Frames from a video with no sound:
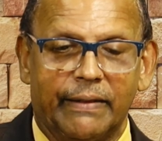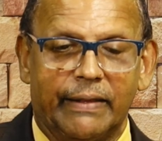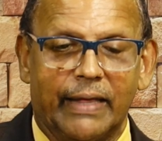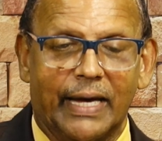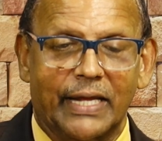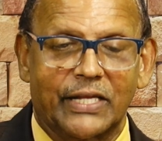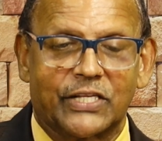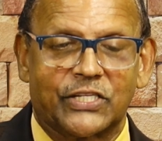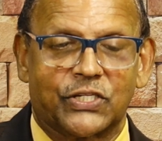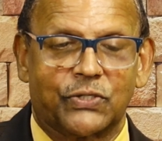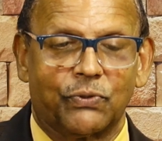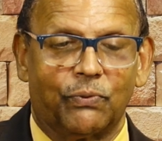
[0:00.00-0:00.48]

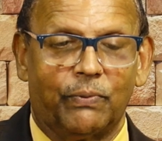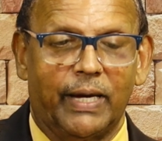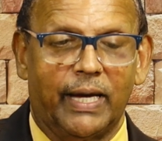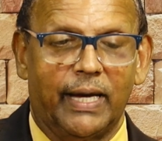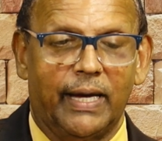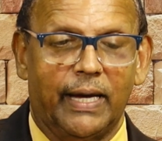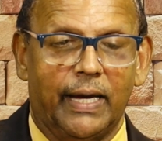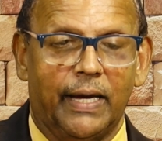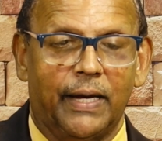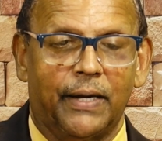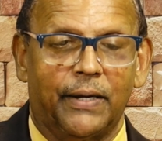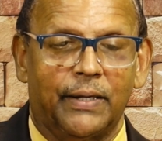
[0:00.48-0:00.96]
that's
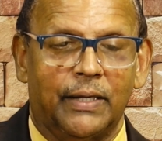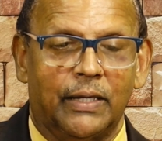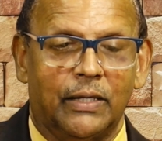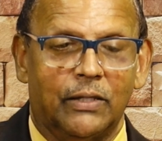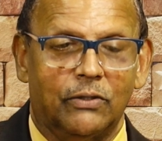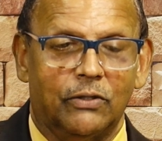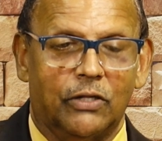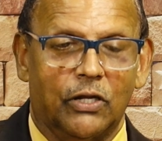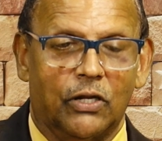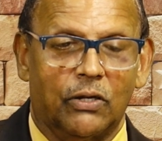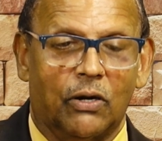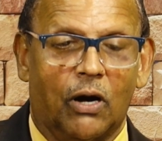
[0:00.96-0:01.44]
where
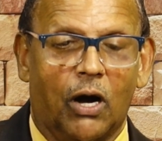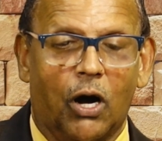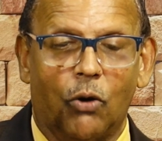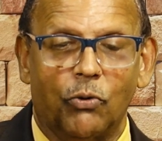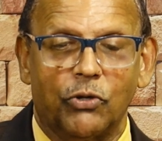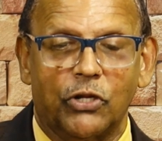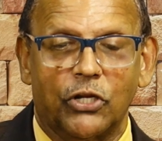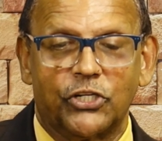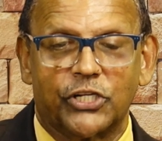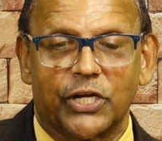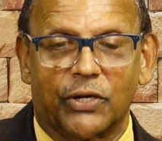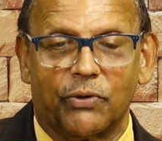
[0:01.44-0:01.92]

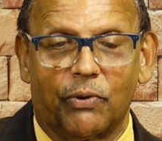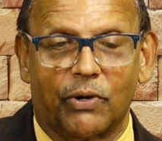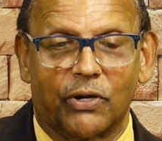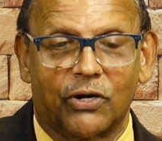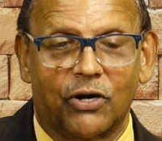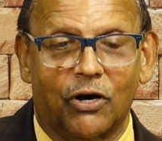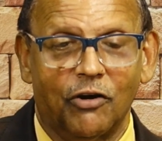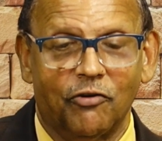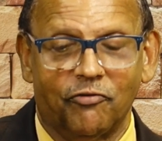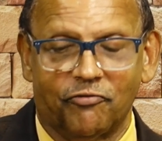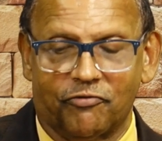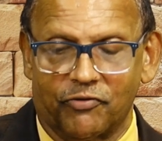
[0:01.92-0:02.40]
how the
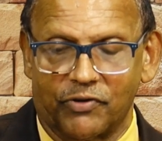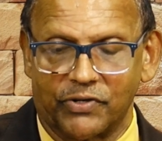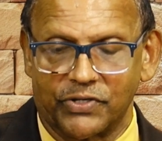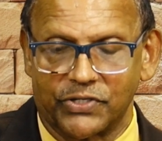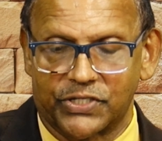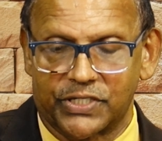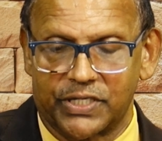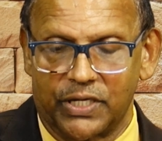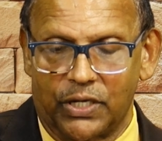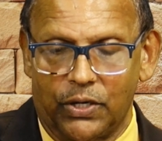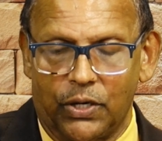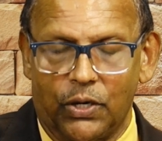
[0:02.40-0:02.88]
General
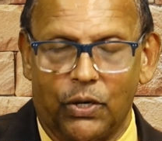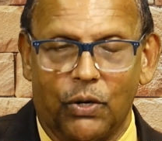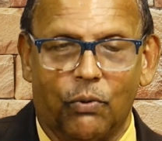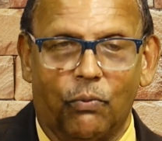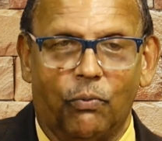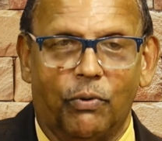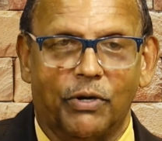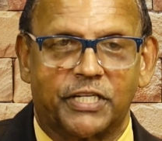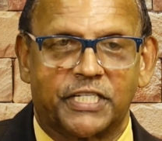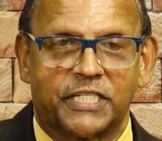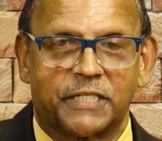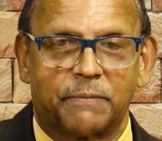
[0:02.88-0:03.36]
Conference
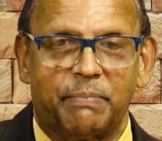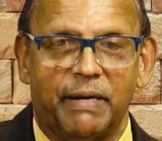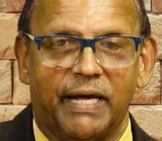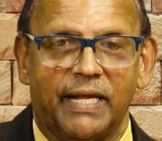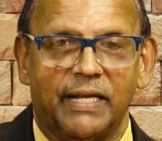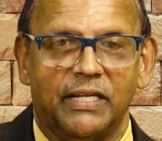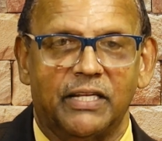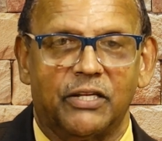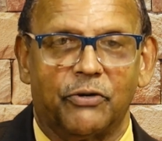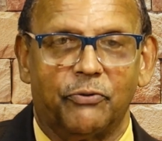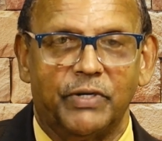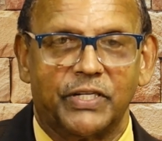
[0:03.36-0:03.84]
would
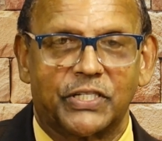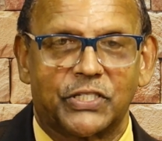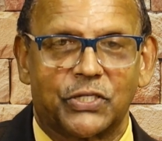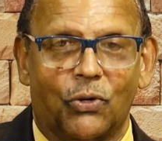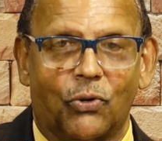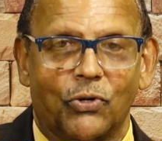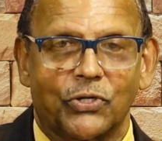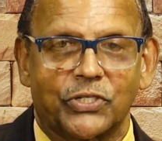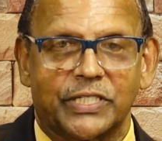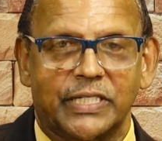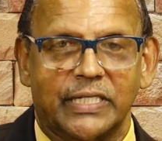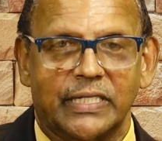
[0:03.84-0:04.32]
spend the
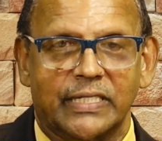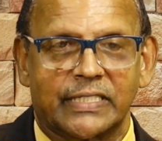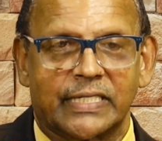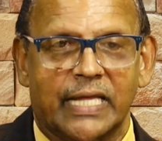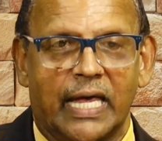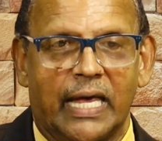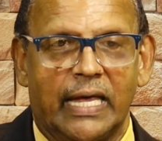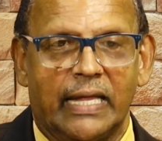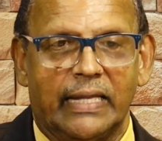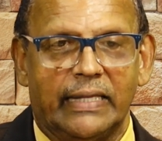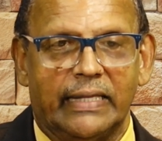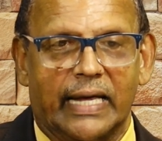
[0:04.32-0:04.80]

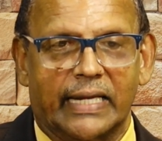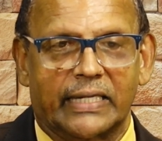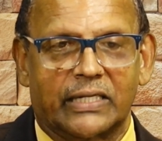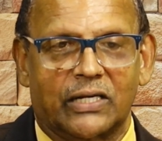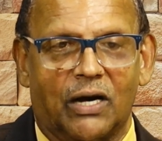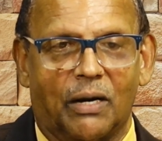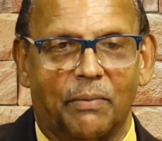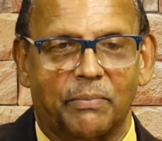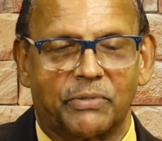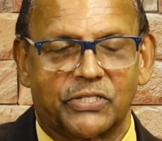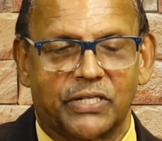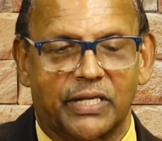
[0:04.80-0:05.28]
resources
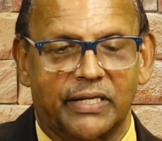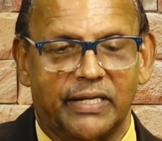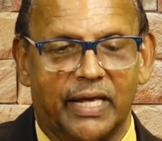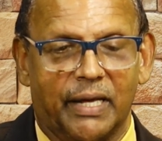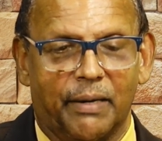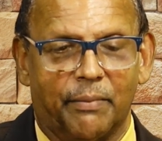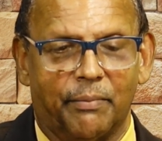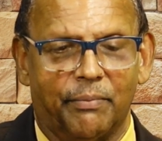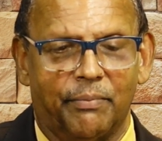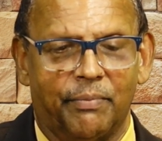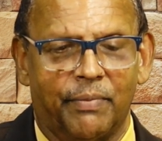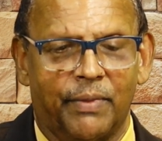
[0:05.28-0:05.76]
that comes to
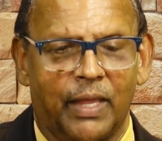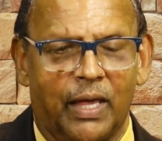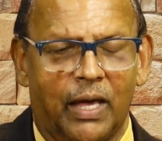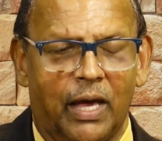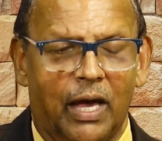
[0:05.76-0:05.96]
them.